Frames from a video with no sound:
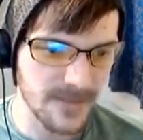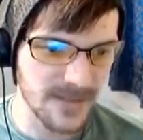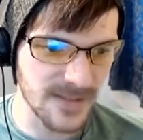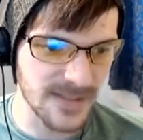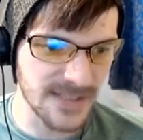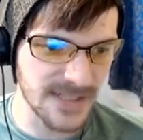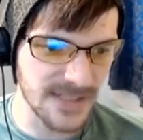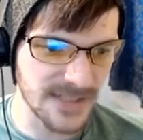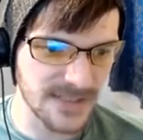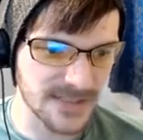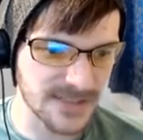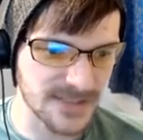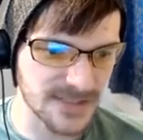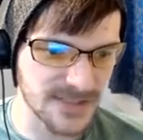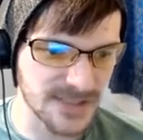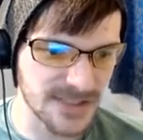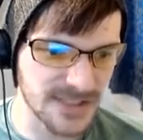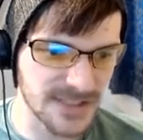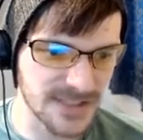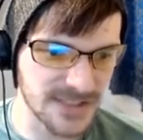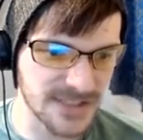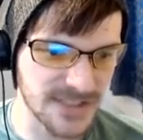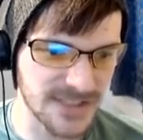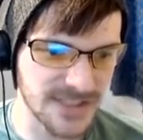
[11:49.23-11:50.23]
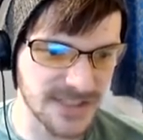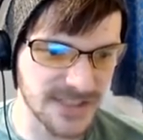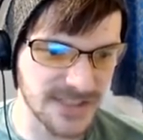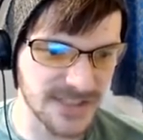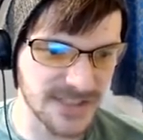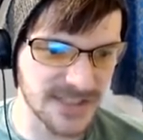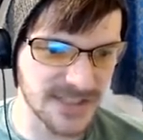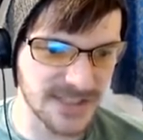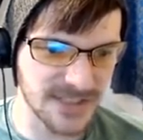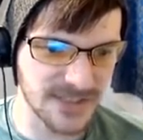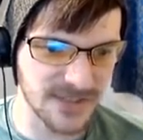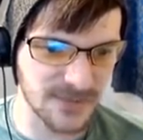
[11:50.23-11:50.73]
Yeah, yeah, yeah, yeah,
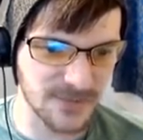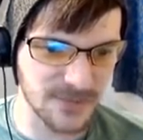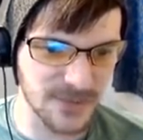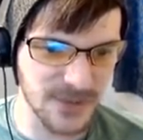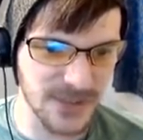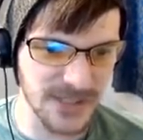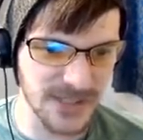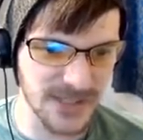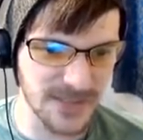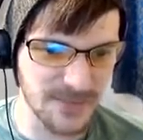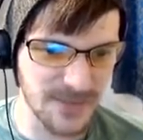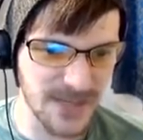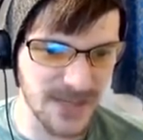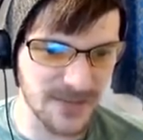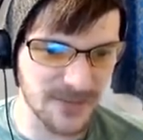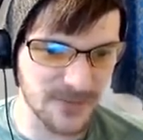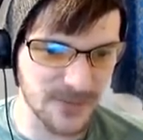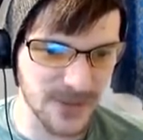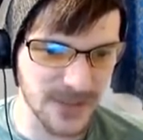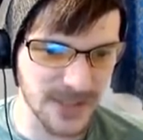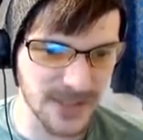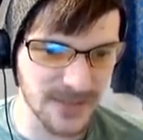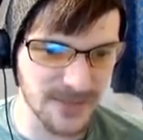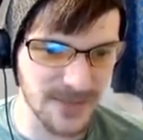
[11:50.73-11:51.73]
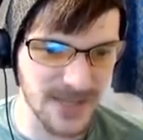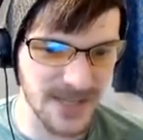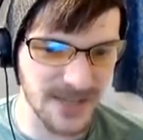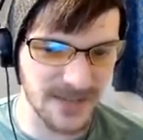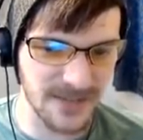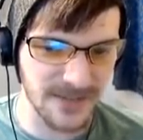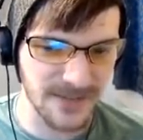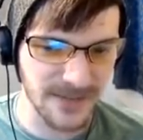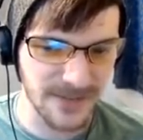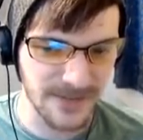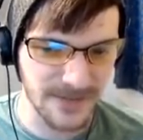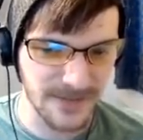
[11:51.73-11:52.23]
yeah. Gotta reel them in, reel them in.
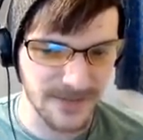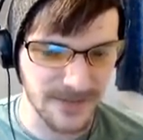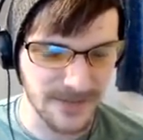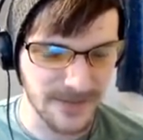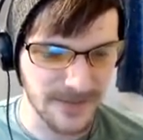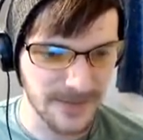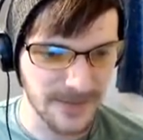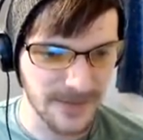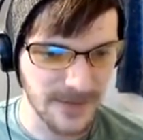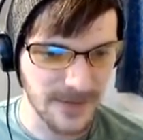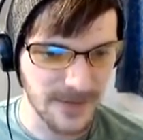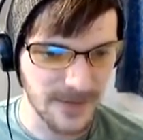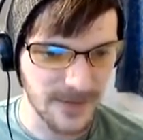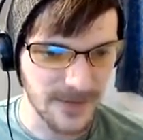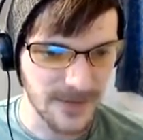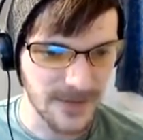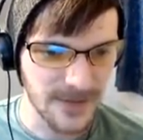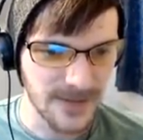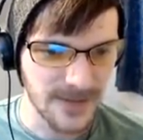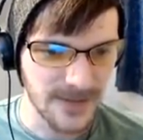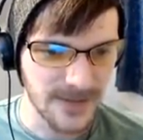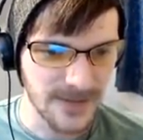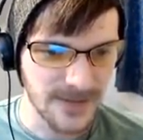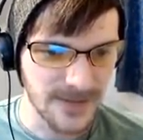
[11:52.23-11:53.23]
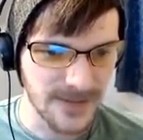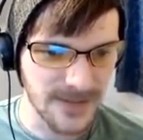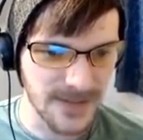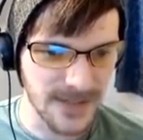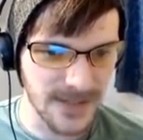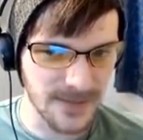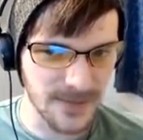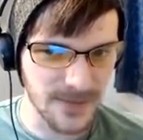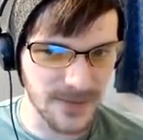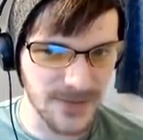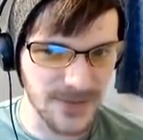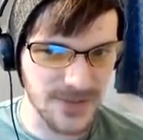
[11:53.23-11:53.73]

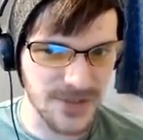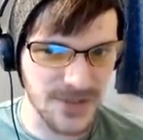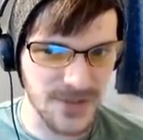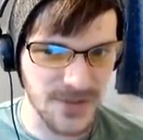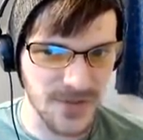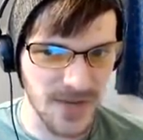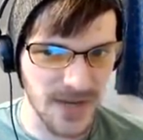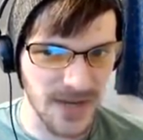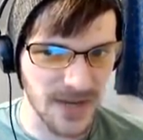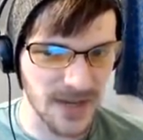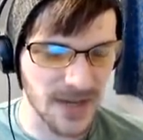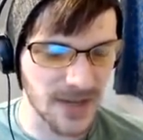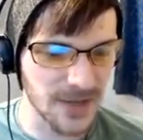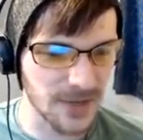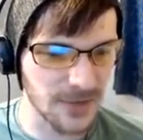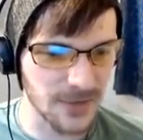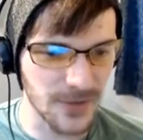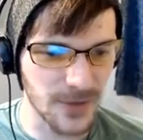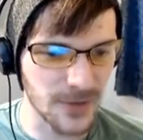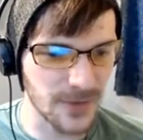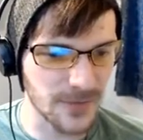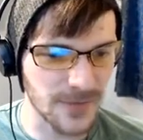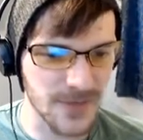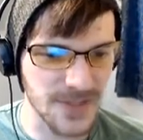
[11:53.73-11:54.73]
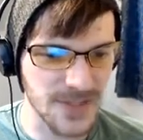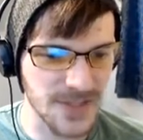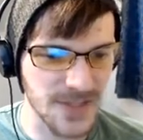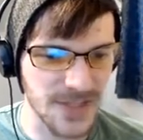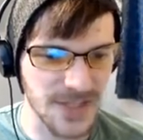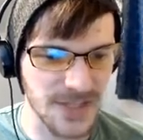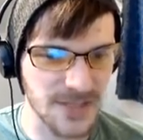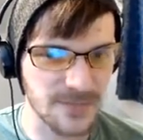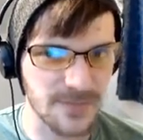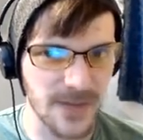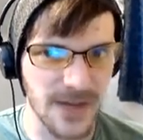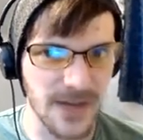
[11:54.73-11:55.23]
Get them on the straight. I don't know if this
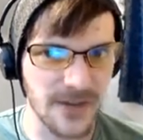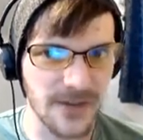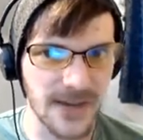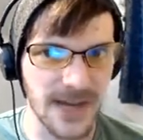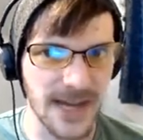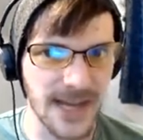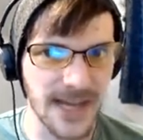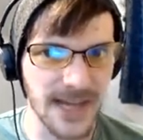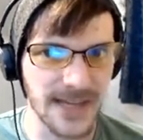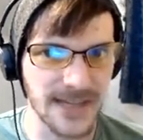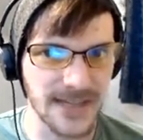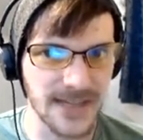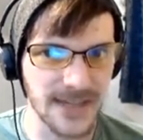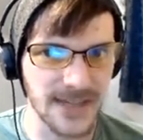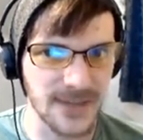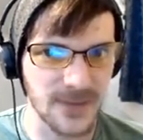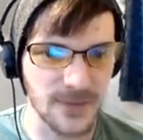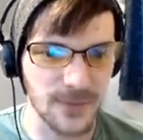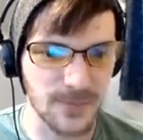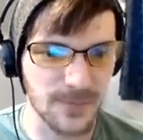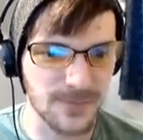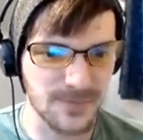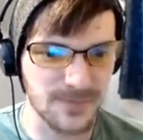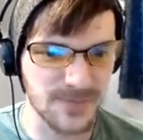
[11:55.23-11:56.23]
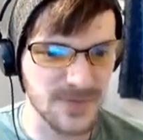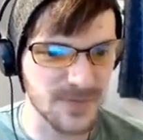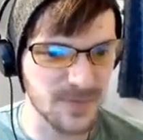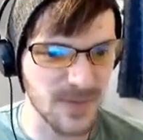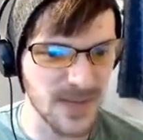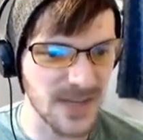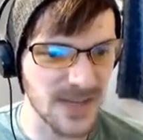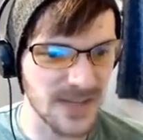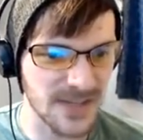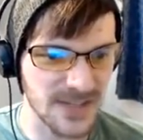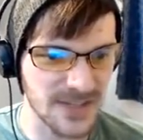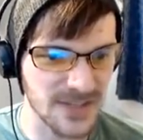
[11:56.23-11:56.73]
thing is better at handling or
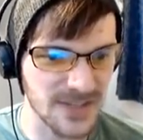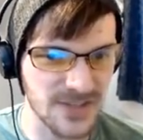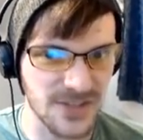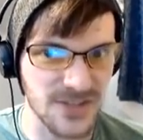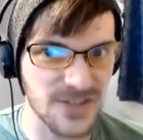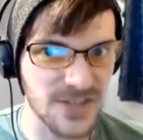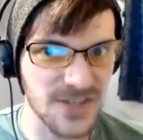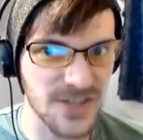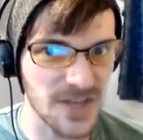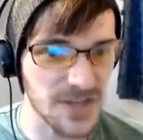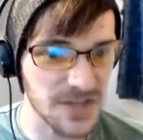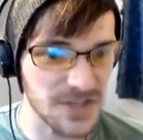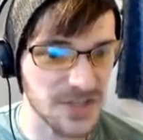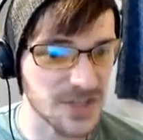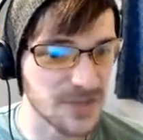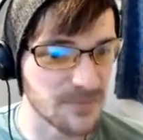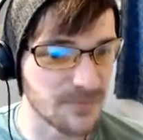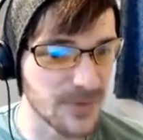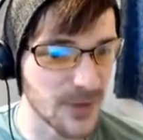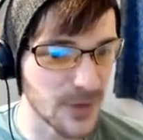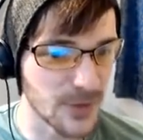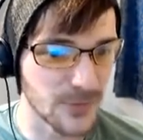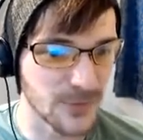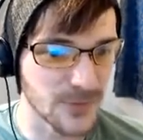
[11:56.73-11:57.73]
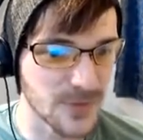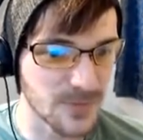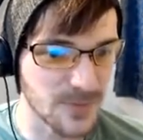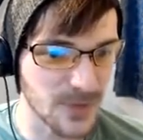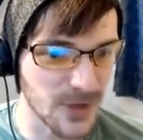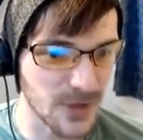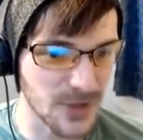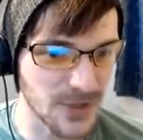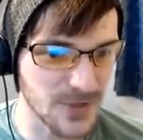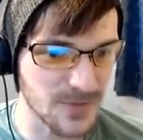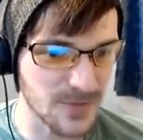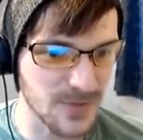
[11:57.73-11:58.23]
speed. It sucks at both, to
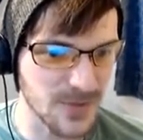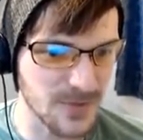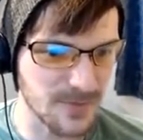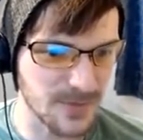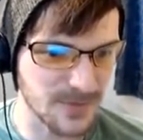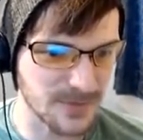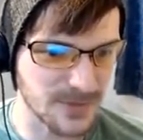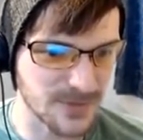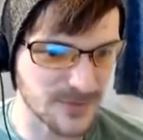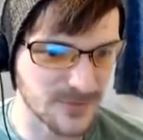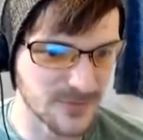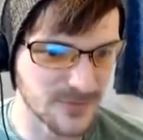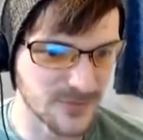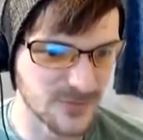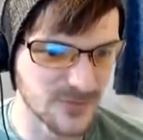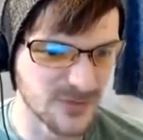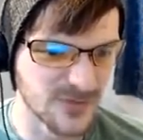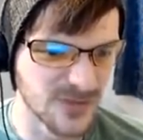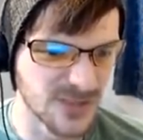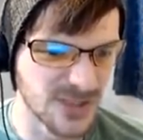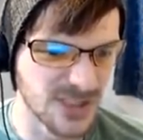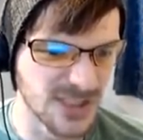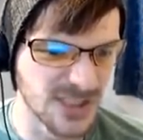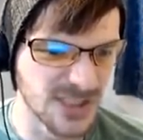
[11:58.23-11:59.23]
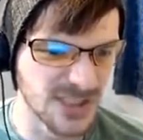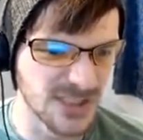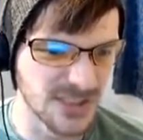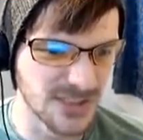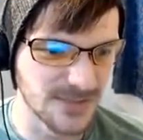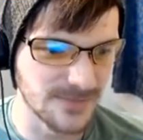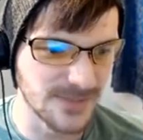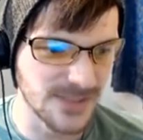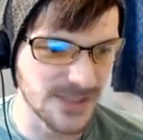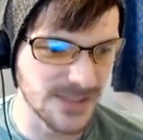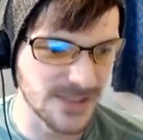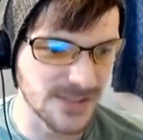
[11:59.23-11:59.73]
be honest with you, but I'm gonna
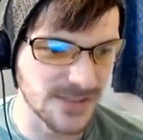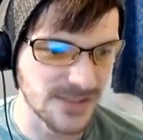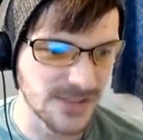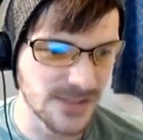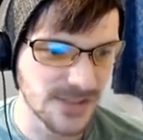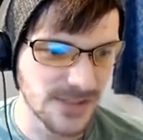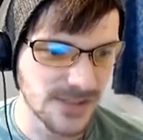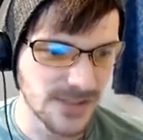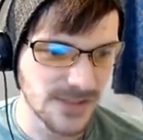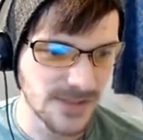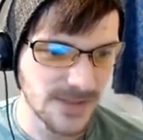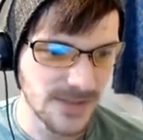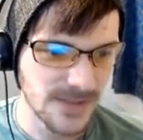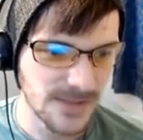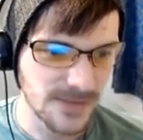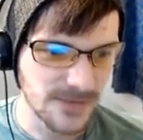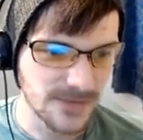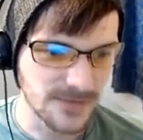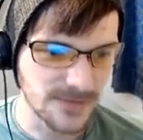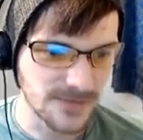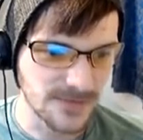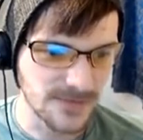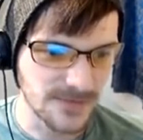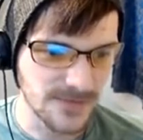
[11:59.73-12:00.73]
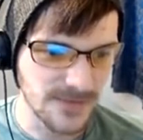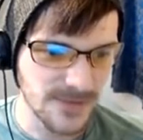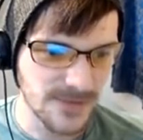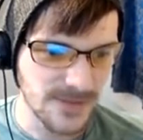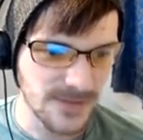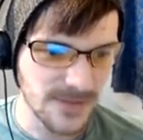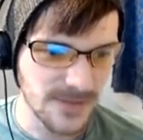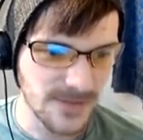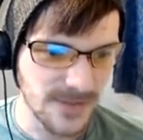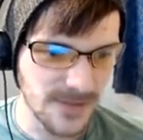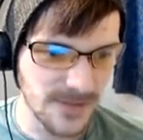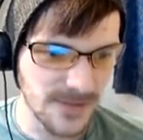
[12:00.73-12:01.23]
reel them in.
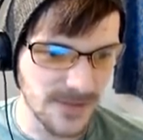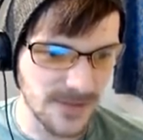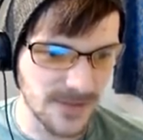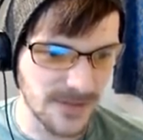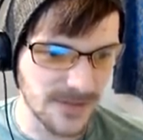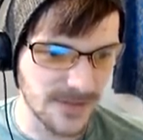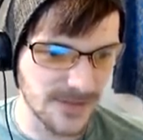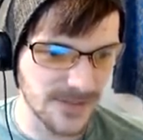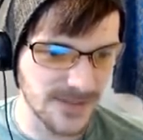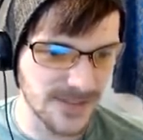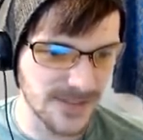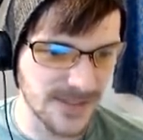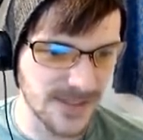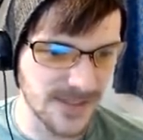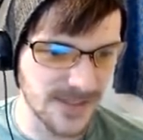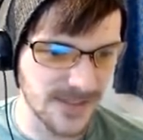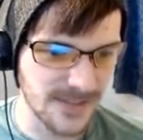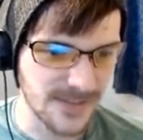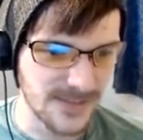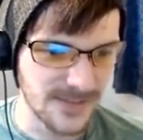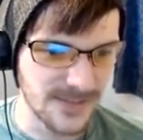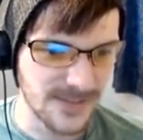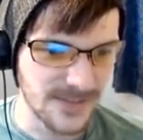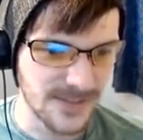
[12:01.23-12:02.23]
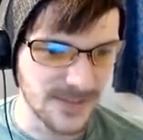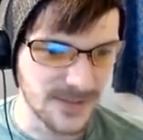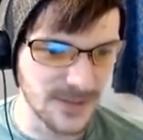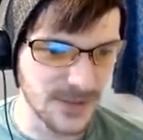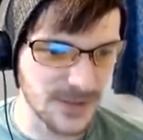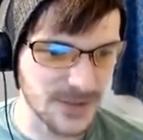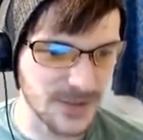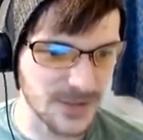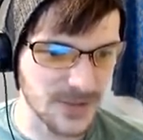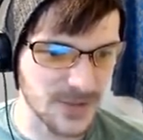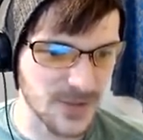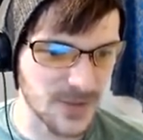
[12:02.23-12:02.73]
Oh, yeah.
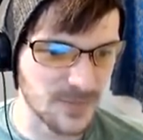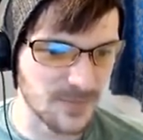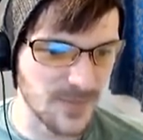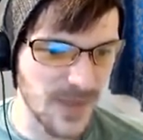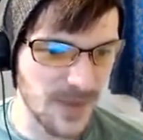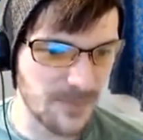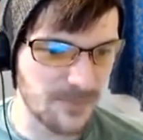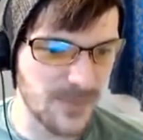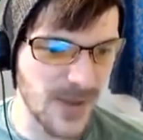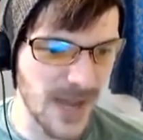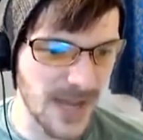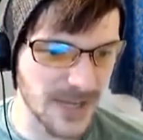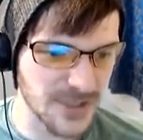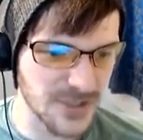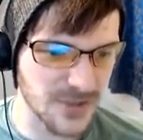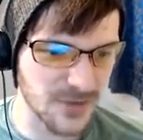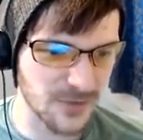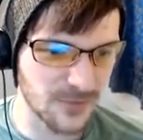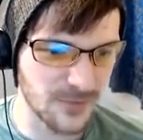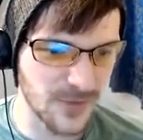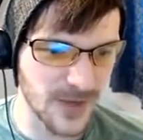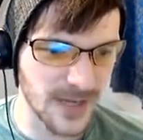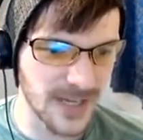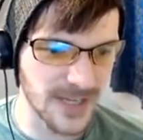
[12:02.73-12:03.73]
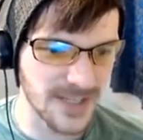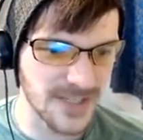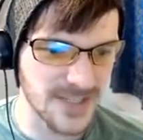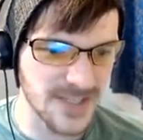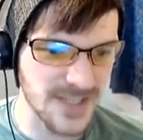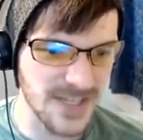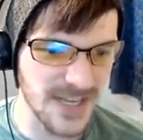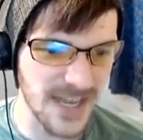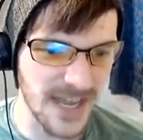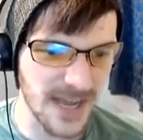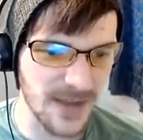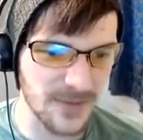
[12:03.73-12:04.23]
Look at them, they're petrified.
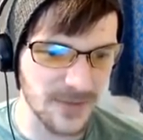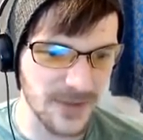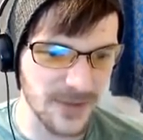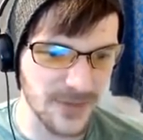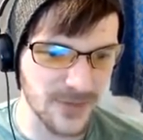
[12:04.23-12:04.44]
See how